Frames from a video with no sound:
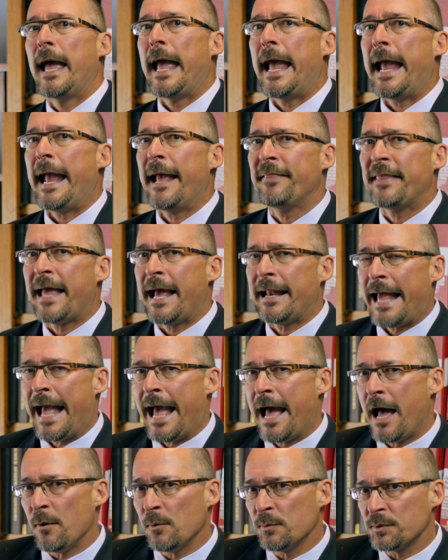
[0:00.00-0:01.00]
And that
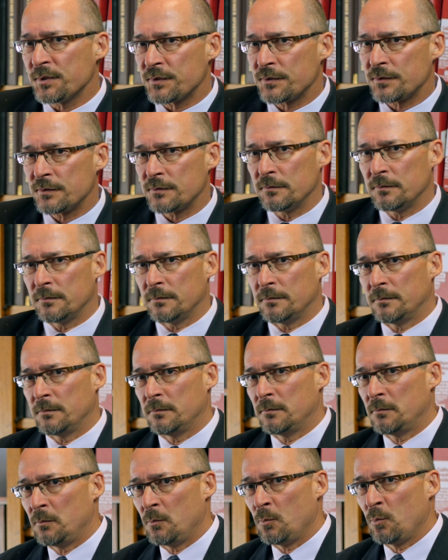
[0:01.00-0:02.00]
house
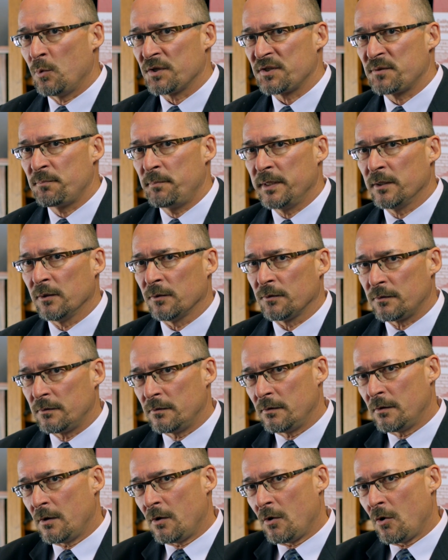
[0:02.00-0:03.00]
was built
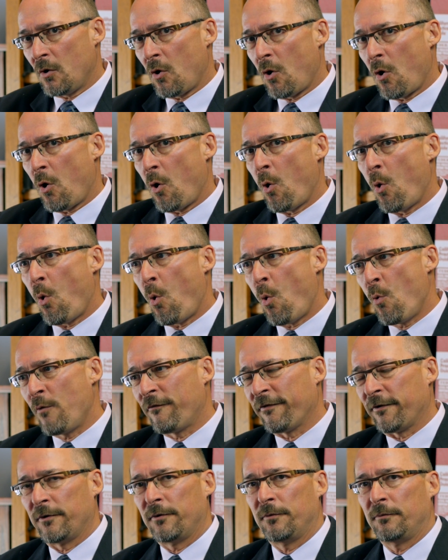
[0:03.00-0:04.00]

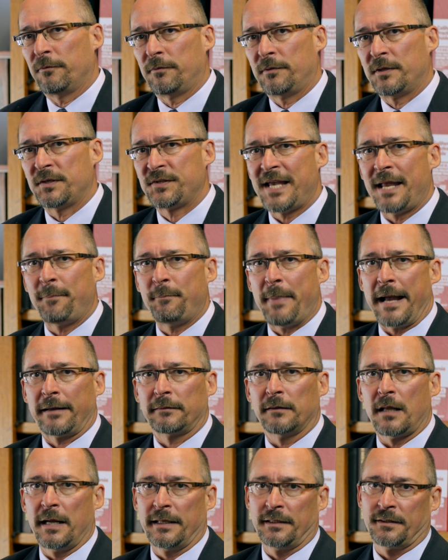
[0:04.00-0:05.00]
over the setback
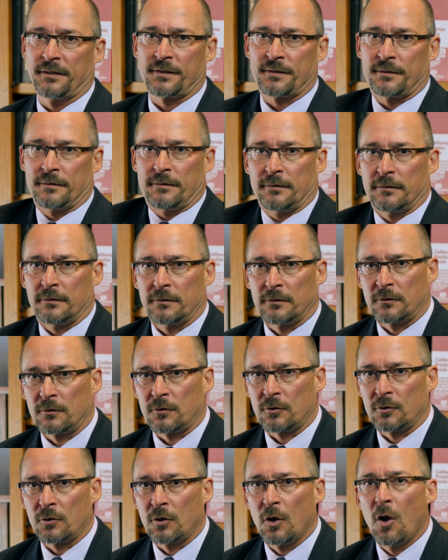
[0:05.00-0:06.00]
lines.
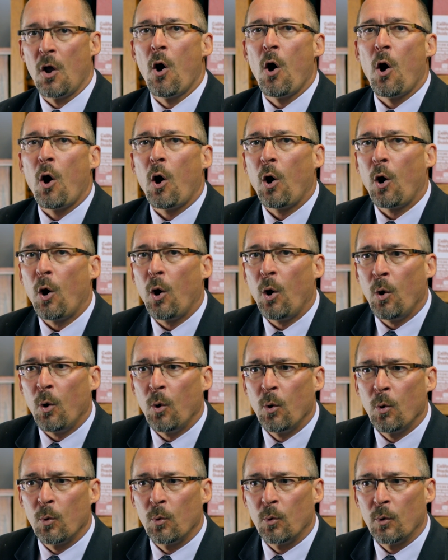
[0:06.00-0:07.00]

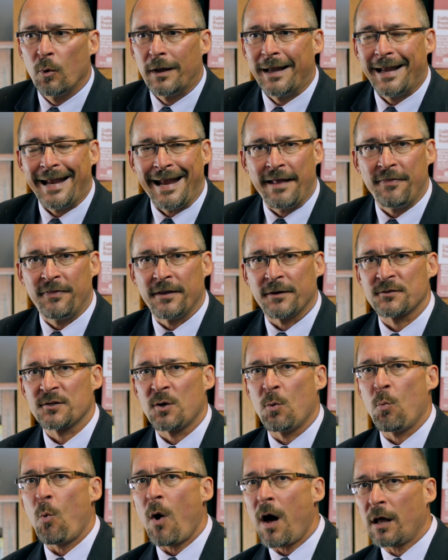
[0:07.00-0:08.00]
Oh, and there's
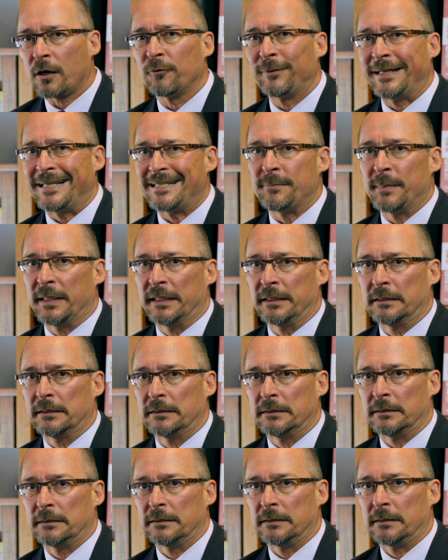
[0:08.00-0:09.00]
a water easement
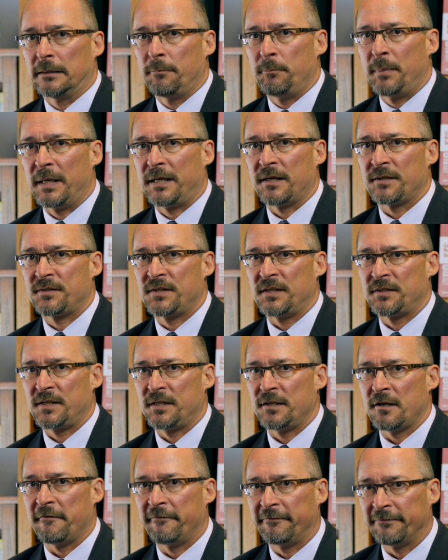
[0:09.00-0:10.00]
because it's
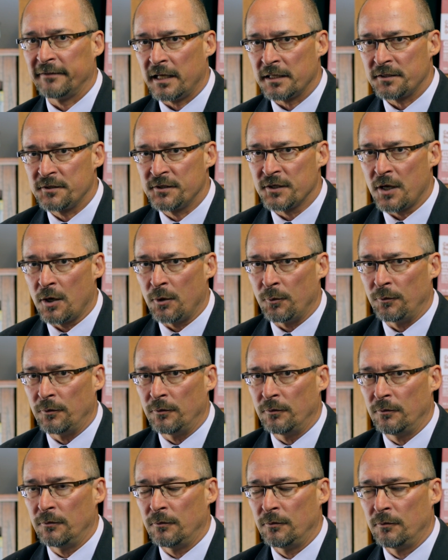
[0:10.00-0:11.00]
in a flood zone.
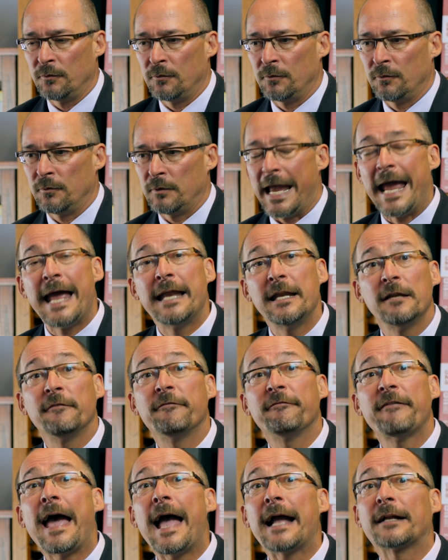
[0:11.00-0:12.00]
And in
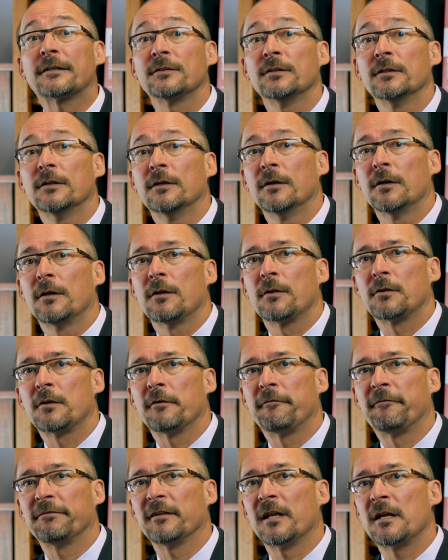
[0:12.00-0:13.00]
fact, the
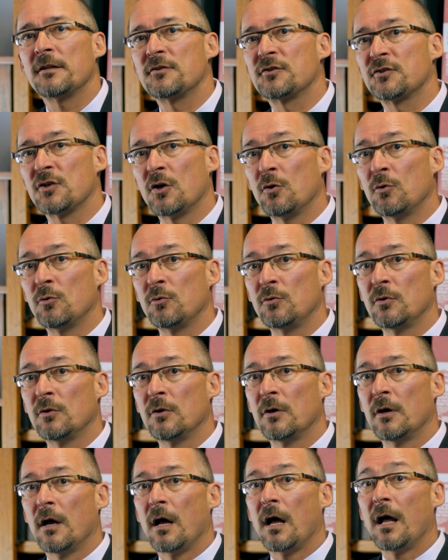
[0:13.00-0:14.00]
flood zone
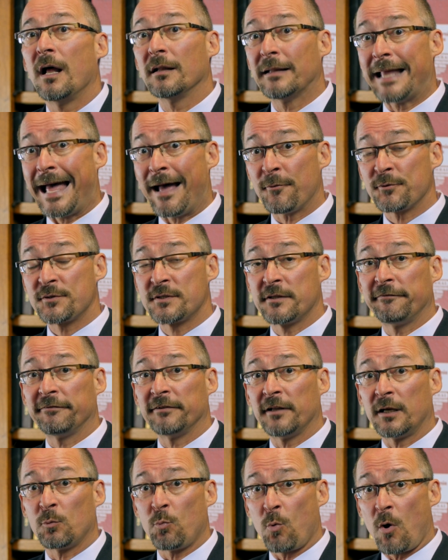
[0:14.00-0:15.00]
allows the
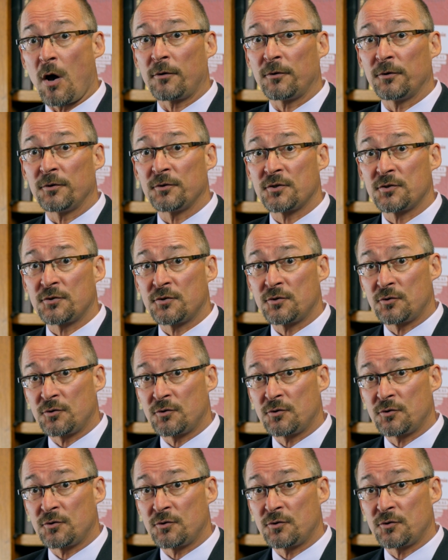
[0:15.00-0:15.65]
flood waters